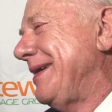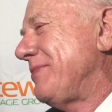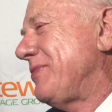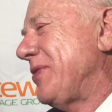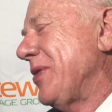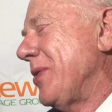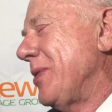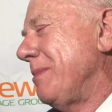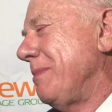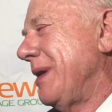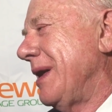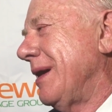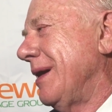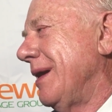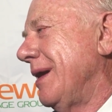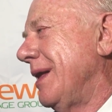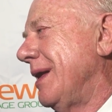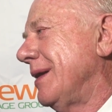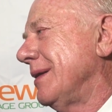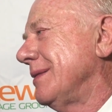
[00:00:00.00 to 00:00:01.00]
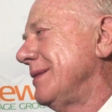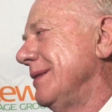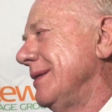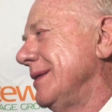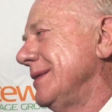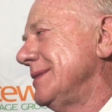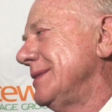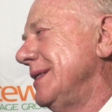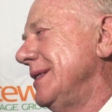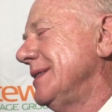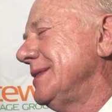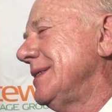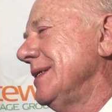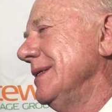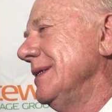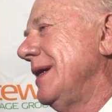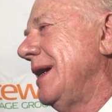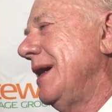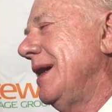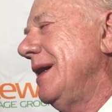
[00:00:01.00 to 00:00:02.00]
I've thought about a lot of things.
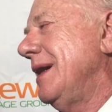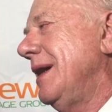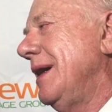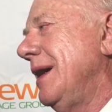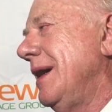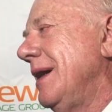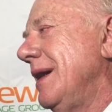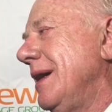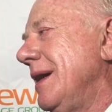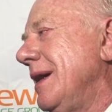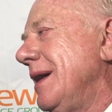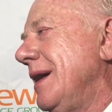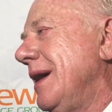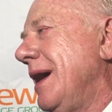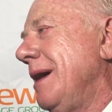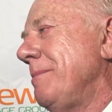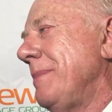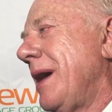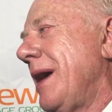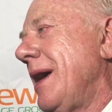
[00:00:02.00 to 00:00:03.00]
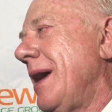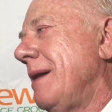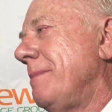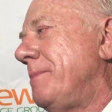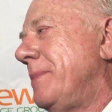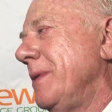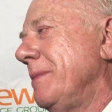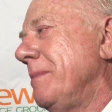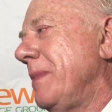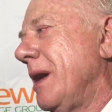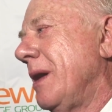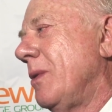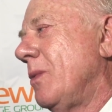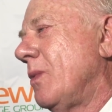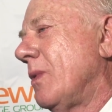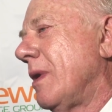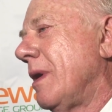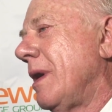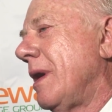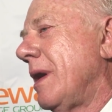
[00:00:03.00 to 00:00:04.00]
Listen, I'm happy about
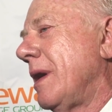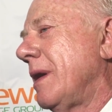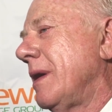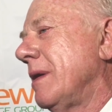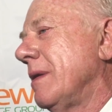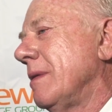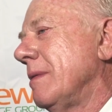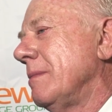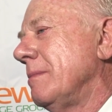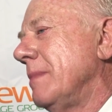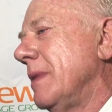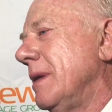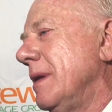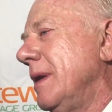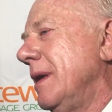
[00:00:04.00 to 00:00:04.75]
where I am,